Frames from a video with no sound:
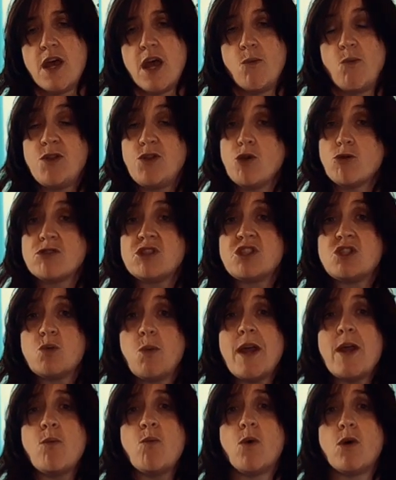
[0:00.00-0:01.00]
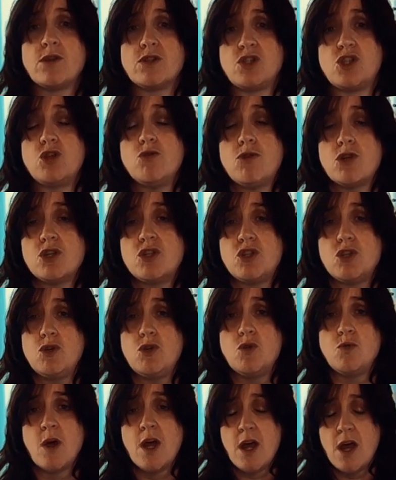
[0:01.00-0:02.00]
With your sweet ones, you could
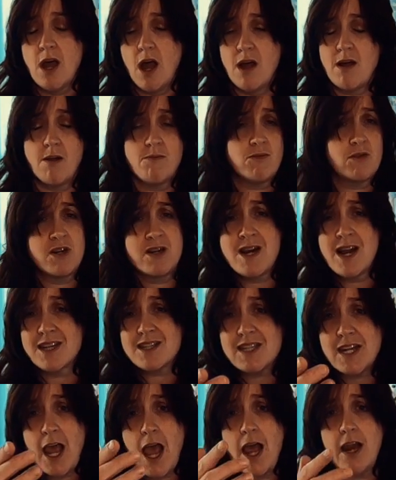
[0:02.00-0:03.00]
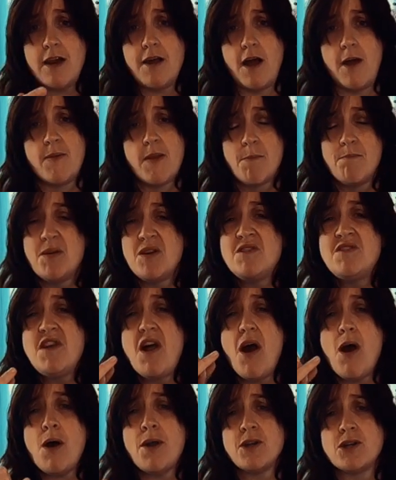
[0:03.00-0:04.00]
do Nutella,
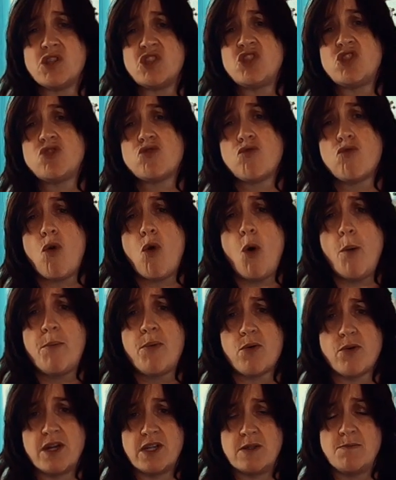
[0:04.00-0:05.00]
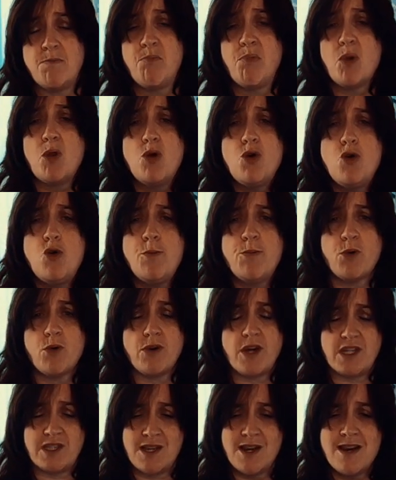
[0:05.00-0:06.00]
banana, strawberries,
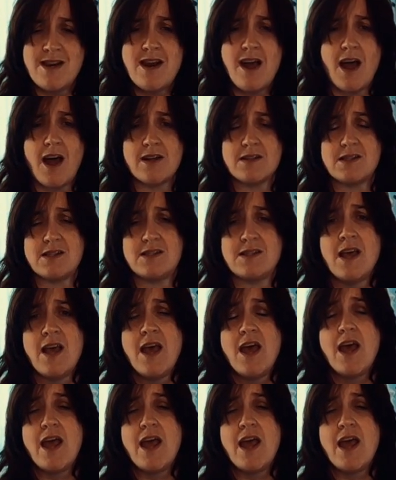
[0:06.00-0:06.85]
blueberries, nuts,